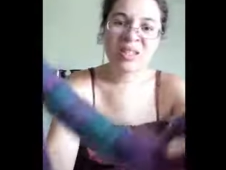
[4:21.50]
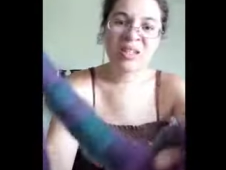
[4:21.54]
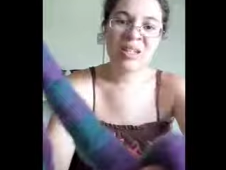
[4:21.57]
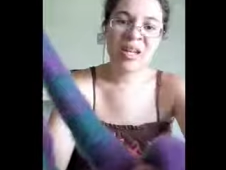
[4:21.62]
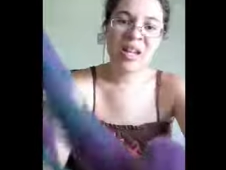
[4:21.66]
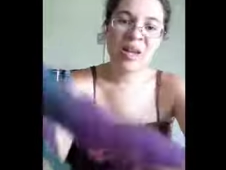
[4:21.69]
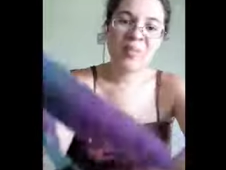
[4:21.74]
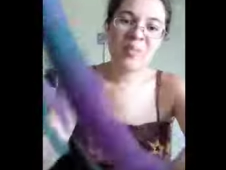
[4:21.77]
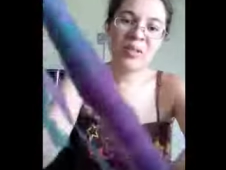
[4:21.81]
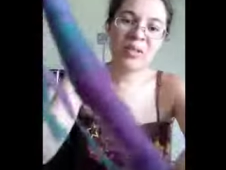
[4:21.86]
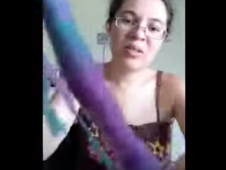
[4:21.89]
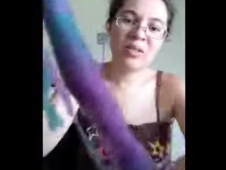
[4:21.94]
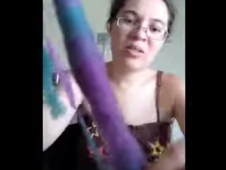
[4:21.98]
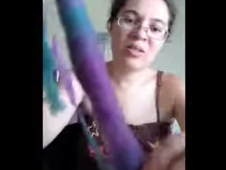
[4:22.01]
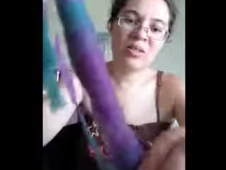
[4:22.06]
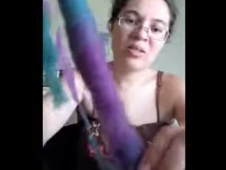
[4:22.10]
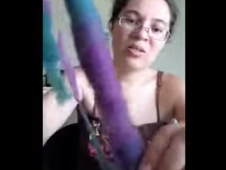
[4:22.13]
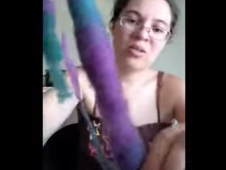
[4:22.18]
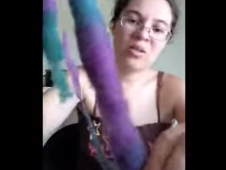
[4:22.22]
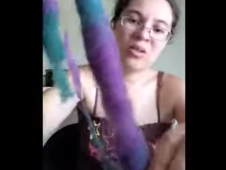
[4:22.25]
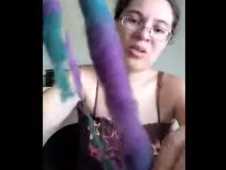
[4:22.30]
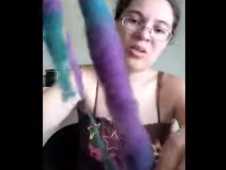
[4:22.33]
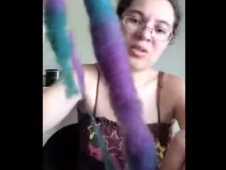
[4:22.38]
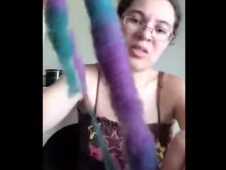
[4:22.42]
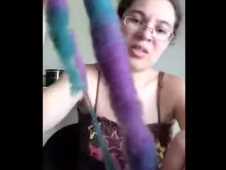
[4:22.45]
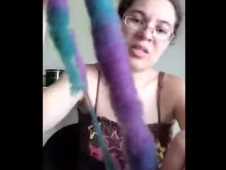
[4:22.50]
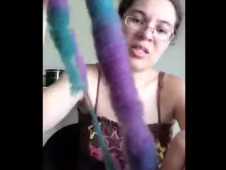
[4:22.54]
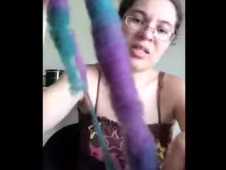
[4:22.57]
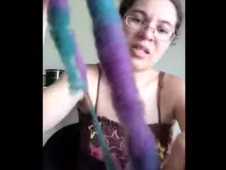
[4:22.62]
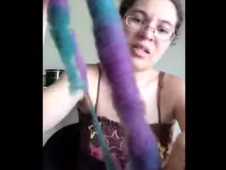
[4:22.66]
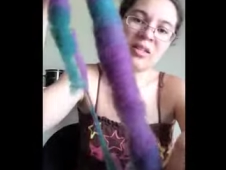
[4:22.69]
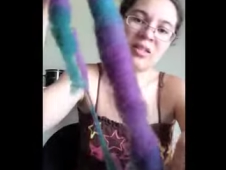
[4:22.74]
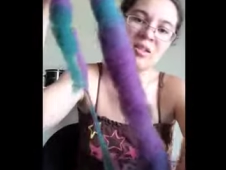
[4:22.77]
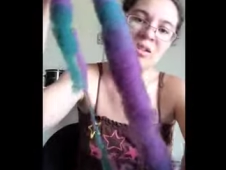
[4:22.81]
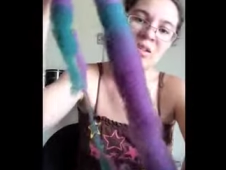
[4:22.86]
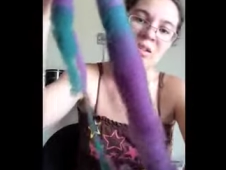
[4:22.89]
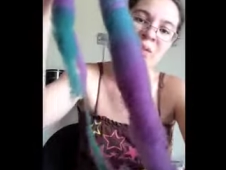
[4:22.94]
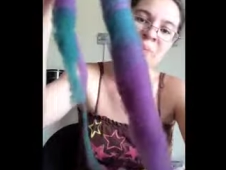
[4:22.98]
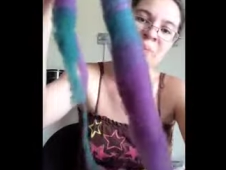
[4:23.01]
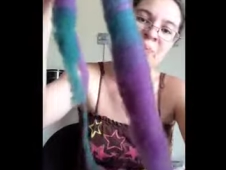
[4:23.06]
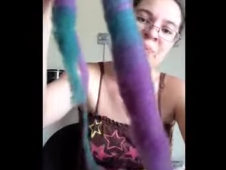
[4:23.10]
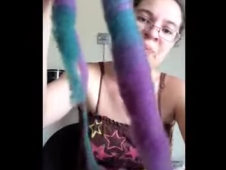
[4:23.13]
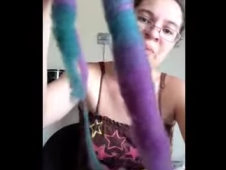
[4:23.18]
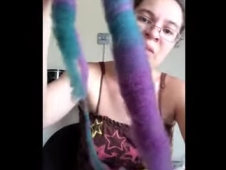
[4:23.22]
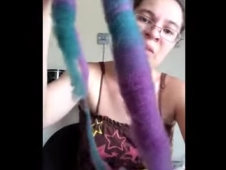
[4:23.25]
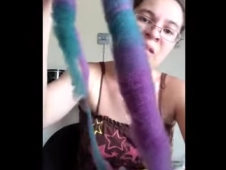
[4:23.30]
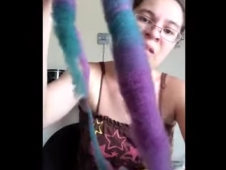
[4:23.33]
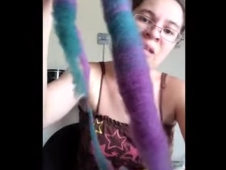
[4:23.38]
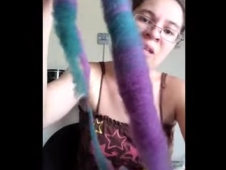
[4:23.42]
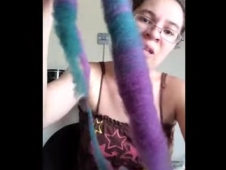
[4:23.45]
I blend the two colors together.
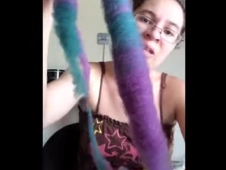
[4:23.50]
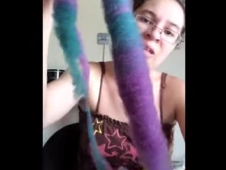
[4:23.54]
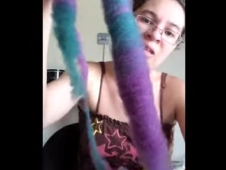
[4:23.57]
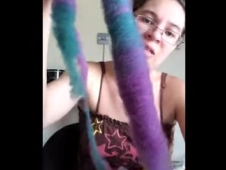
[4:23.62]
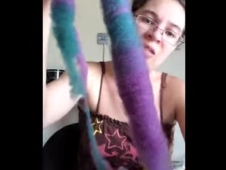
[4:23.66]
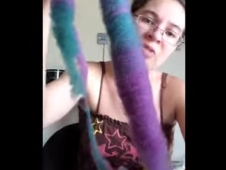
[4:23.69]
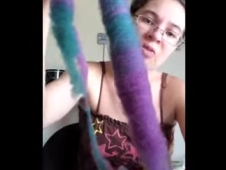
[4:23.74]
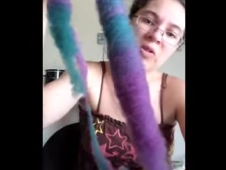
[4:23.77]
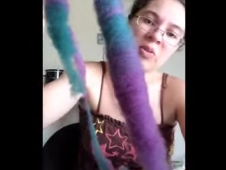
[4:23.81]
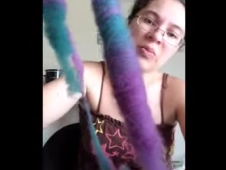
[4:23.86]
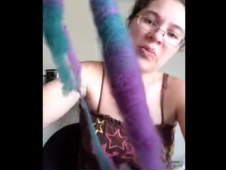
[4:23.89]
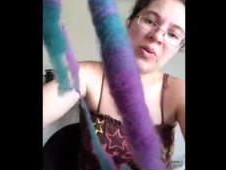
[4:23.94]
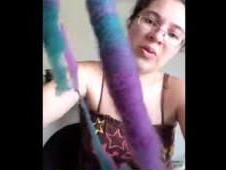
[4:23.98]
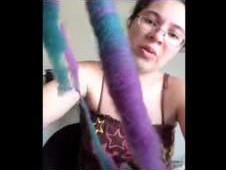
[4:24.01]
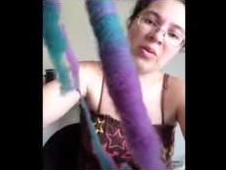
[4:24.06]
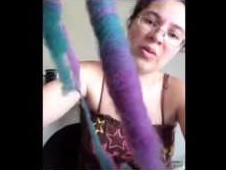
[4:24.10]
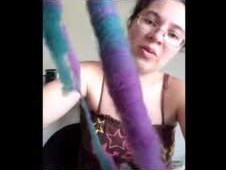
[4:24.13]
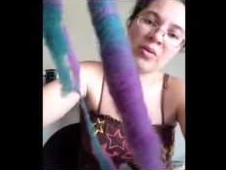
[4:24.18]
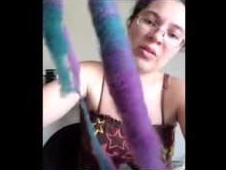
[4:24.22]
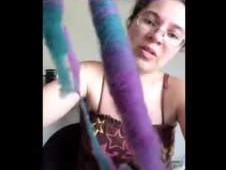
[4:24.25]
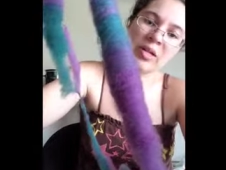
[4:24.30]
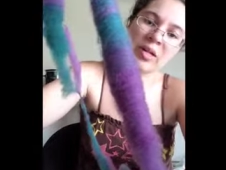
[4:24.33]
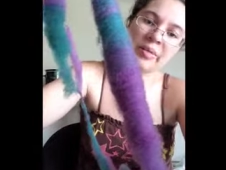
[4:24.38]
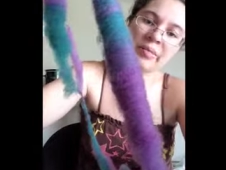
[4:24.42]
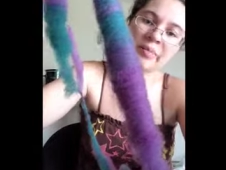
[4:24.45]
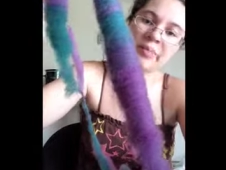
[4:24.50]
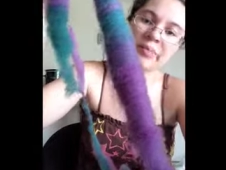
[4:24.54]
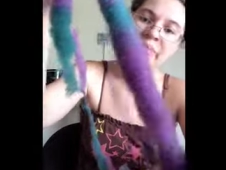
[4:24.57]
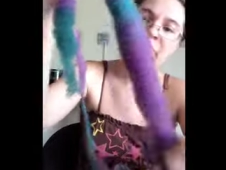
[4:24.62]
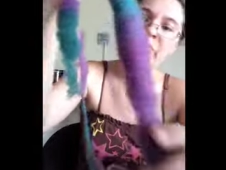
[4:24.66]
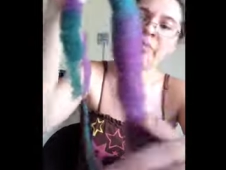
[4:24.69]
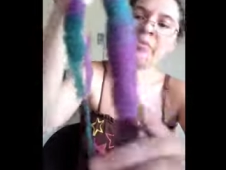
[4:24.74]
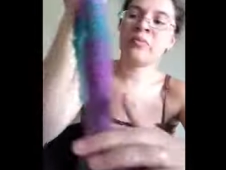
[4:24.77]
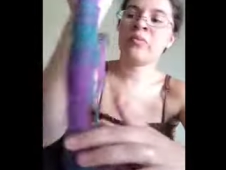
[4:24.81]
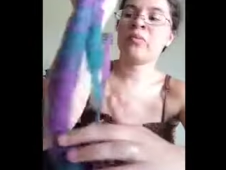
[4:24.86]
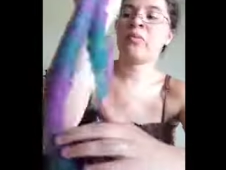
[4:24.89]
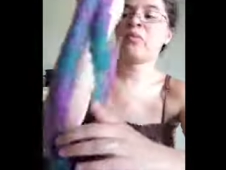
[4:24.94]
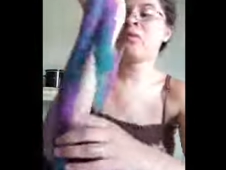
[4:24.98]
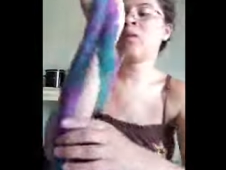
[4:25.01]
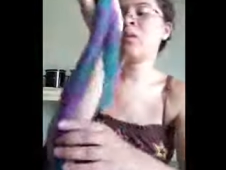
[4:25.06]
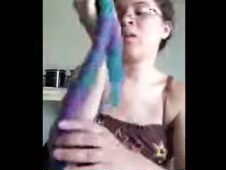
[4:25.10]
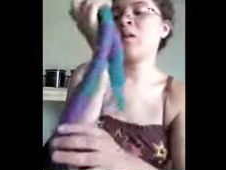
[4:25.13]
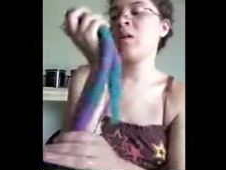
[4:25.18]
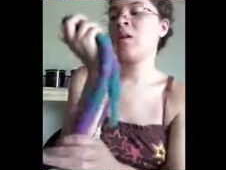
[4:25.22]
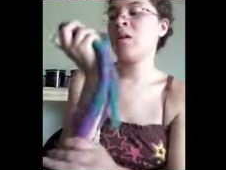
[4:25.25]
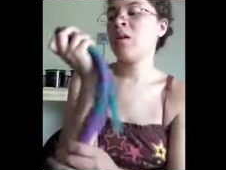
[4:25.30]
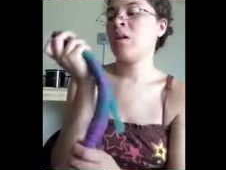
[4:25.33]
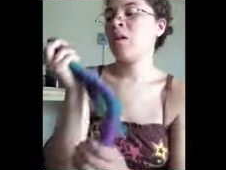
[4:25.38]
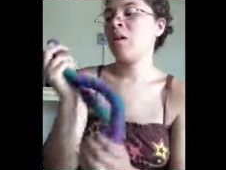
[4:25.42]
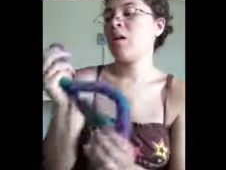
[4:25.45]
So I spun those up,
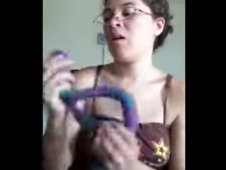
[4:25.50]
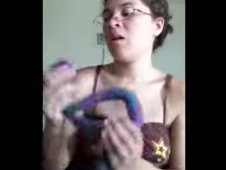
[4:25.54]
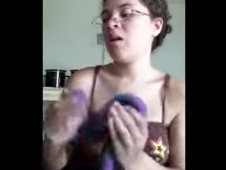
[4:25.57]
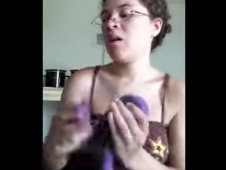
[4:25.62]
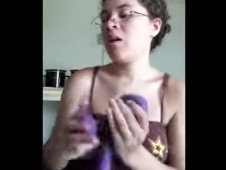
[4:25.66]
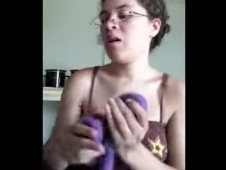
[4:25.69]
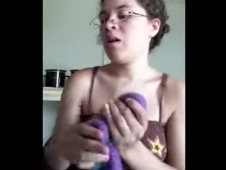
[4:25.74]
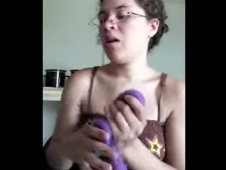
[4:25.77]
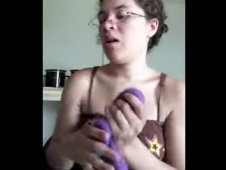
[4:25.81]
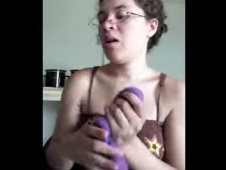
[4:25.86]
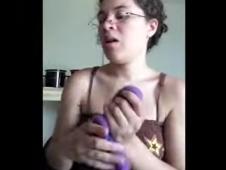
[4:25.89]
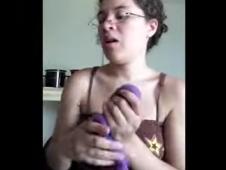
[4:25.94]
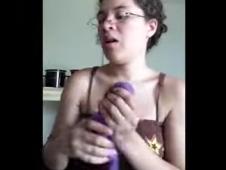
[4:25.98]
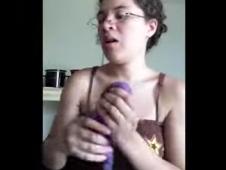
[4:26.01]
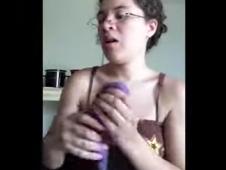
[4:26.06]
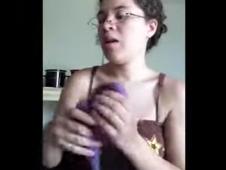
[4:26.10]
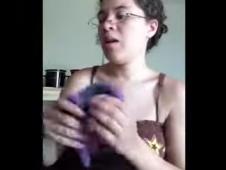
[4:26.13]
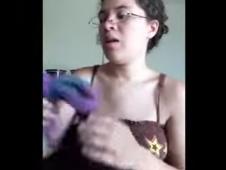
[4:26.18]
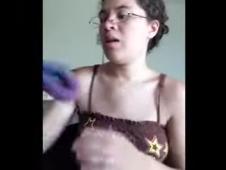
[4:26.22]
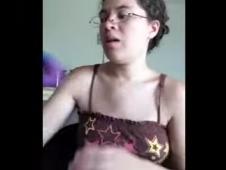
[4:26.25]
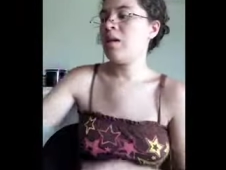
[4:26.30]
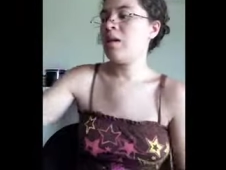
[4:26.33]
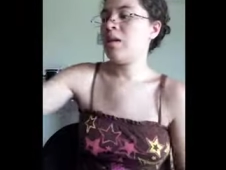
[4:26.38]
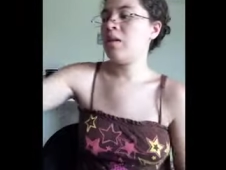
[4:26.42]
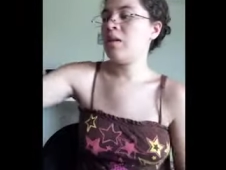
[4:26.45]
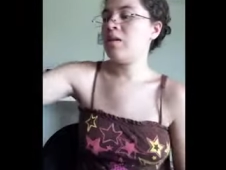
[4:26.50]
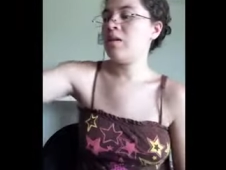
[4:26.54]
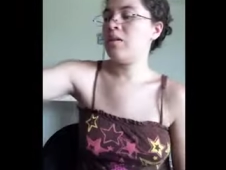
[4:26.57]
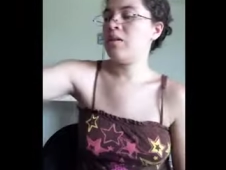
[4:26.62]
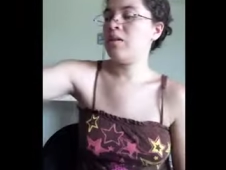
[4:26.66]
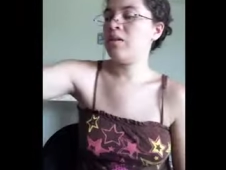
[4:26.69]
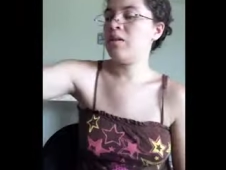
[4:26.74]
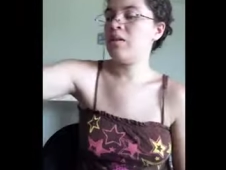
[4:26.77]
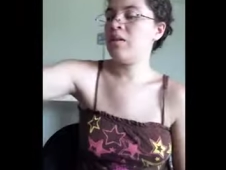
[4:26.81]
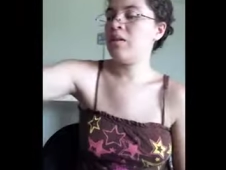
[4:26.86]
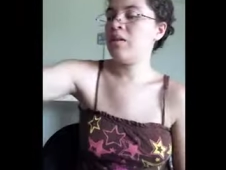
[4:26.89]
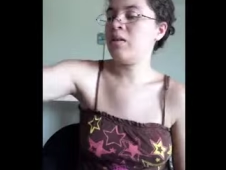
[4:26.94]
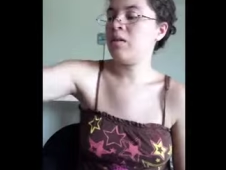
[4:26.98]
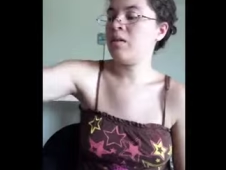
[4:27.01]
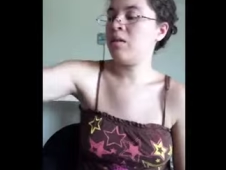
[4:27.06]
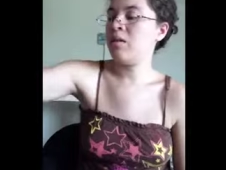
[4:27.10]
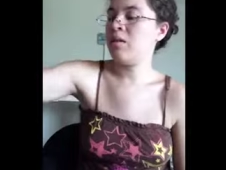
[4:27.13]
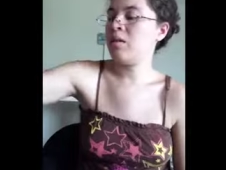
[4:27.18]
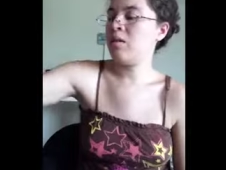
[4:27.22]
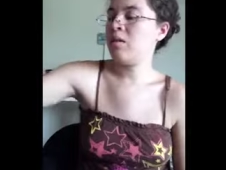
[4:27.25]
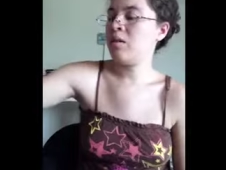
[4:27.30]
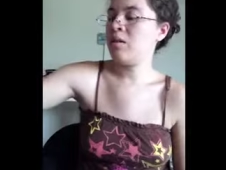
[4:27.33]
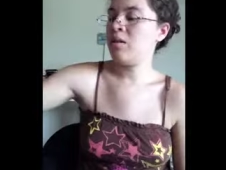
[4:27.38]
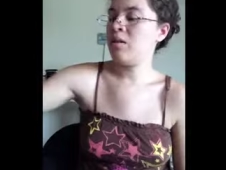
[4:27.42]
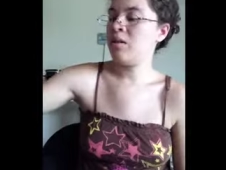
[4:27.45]
and
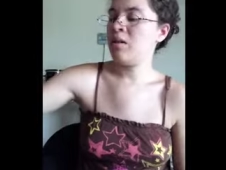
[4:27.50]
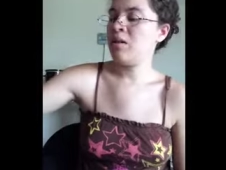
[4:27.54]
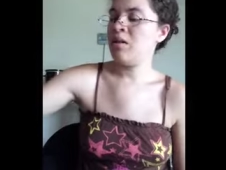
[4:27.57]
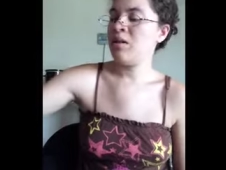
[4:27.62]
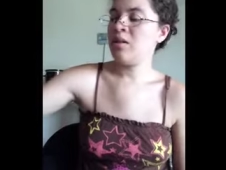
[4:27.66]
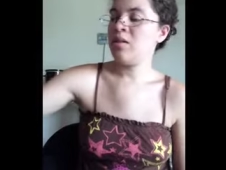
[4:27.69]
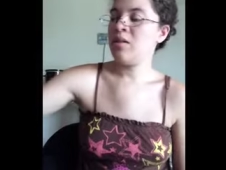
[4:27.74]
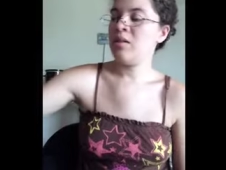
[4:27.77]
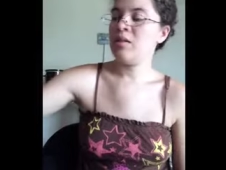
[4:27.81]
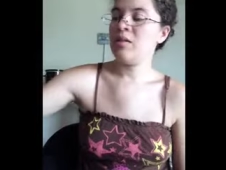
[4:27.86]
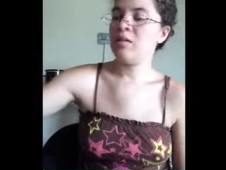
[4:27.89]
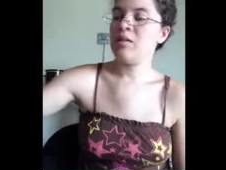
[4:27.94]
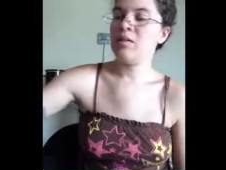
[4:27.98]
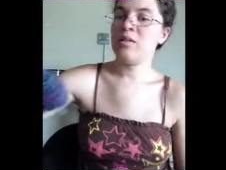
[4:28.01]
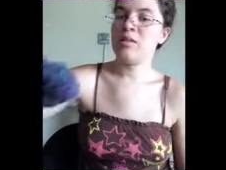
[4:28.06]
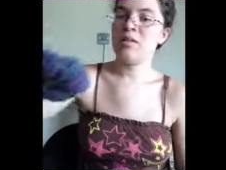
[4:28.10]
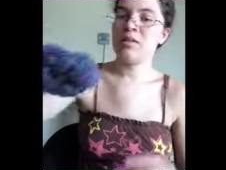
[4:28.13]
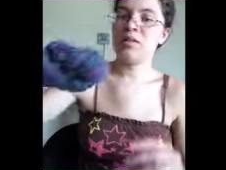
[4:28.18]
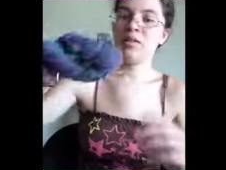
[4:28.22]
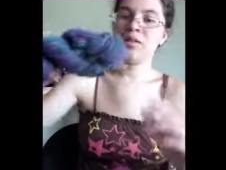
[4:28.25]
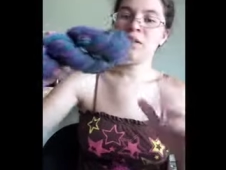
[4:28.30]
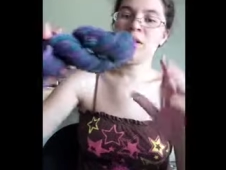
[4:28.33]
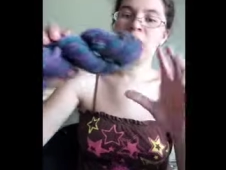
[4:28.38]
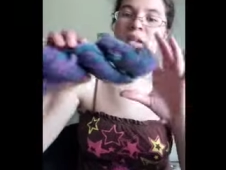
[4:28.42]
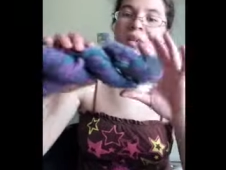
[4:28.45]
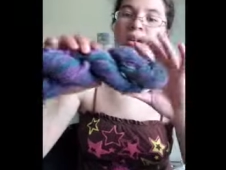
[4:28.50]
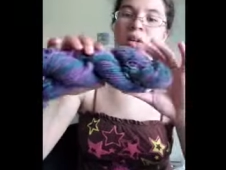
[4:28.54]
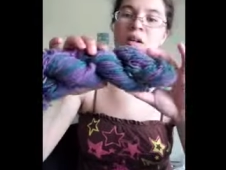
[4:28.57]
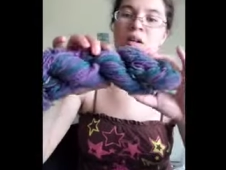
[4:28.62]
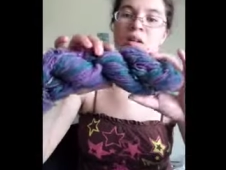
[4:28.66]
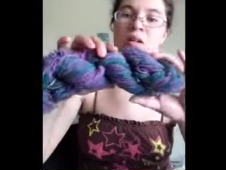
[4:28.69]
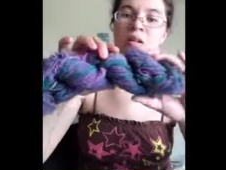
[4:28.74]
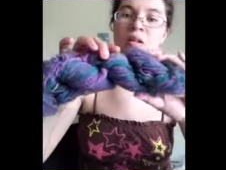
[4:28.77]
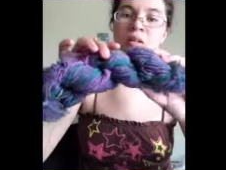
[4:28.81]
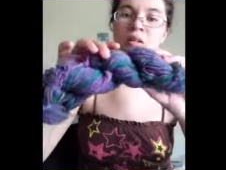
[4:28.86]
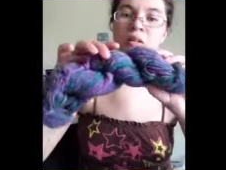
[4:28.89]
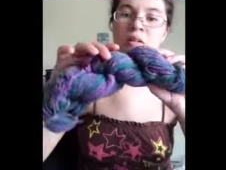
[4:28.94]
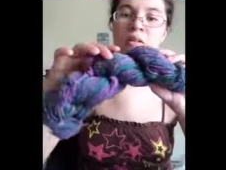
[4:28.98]
this is the yarn I got